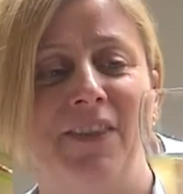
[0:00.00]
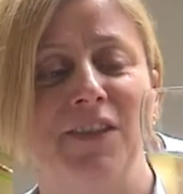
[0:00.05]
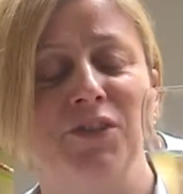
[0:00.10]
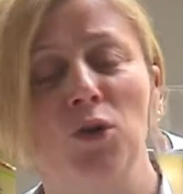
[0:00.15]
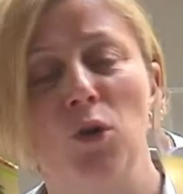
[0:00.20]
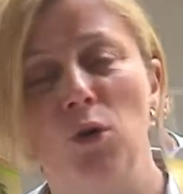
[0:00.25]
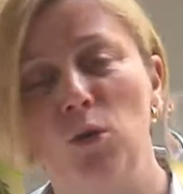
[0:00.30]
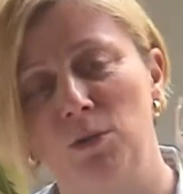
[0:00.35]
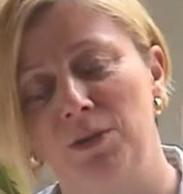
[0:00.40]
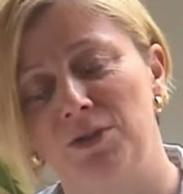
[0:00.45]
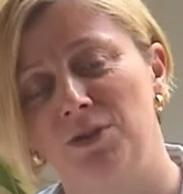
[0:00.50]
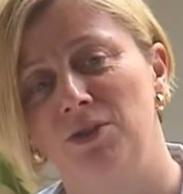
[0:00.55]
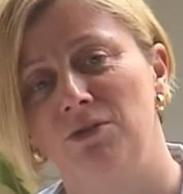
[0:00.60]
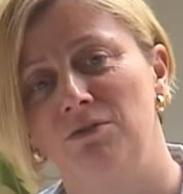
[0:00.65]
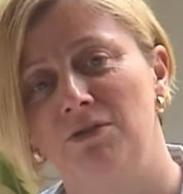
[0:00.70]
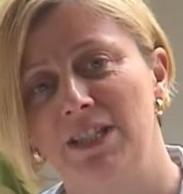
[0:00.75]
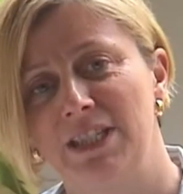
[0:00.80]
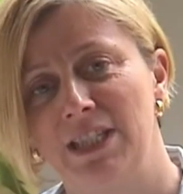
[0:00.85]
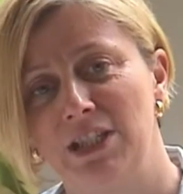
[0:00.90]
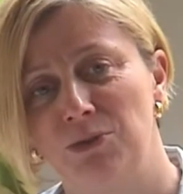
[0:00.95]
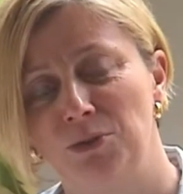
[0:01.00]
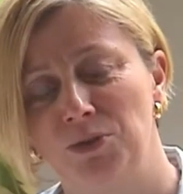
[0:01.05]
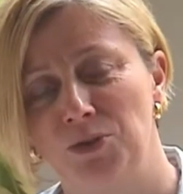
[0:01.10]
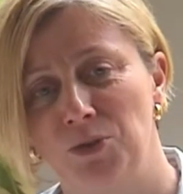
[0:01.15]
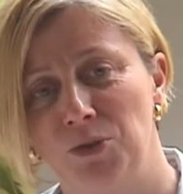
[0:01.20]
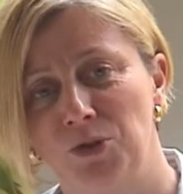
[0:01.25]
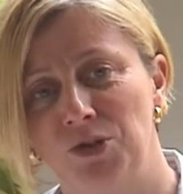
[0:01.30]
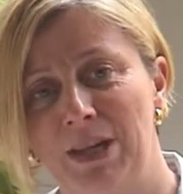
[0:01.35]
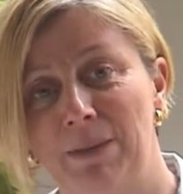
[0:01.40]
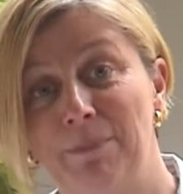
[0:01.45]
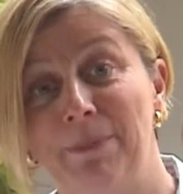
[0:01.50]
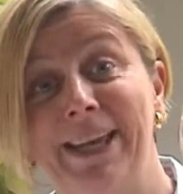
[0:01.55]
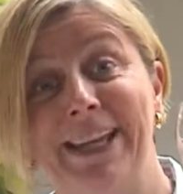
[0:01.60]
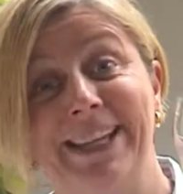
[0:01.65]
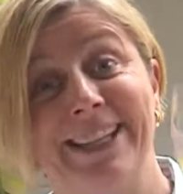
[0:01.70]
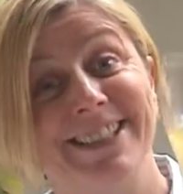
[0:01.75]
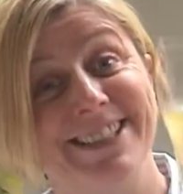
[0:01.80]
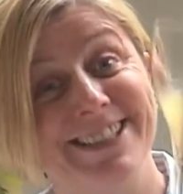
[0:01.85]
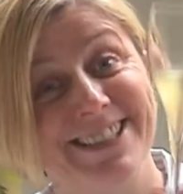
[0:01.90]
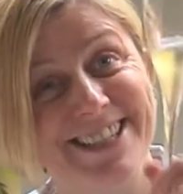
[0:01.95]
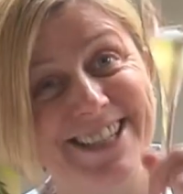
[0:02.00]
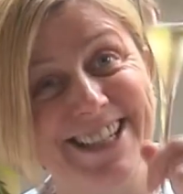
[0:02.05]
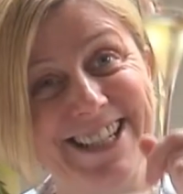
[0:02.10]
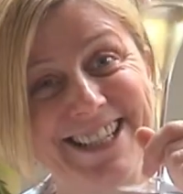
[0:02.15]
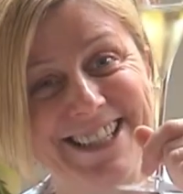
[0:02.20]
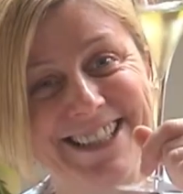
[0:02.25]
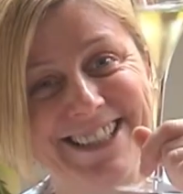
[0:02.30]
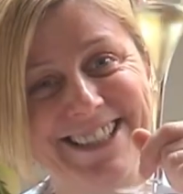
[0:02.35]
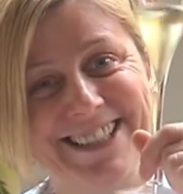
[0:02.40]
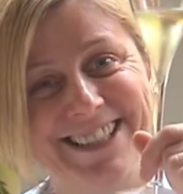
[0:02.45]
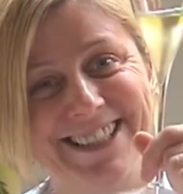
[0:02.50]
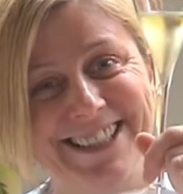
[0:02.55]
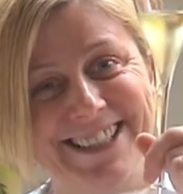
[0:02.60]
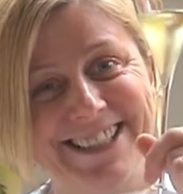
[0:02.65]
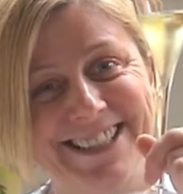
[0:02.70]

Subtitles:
there's always a good reason to enjoy champagne. Cheers!